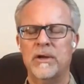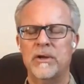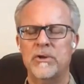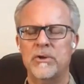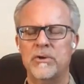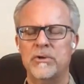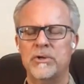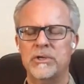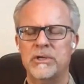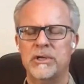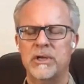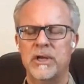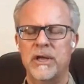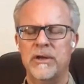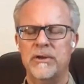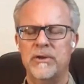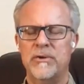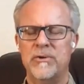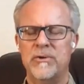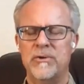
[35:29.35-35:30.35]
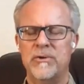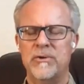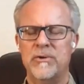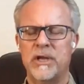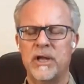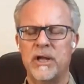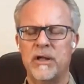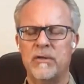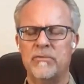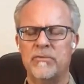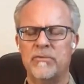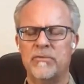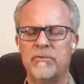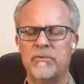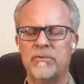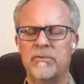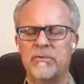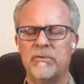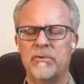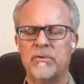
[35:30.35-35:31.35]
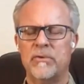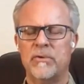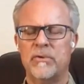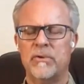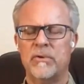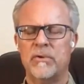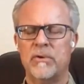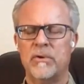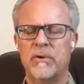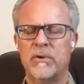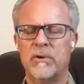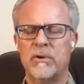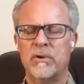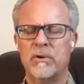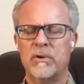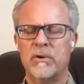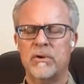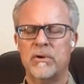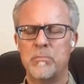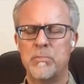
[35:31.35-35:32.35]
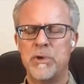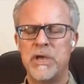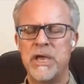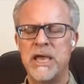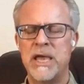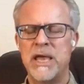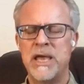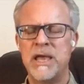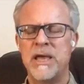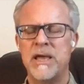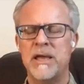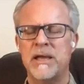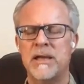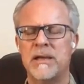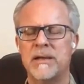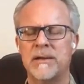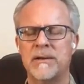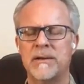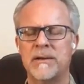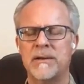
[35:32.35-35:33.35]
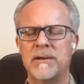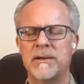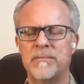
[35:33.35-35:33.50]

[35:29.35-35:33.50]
And can you just let yourself be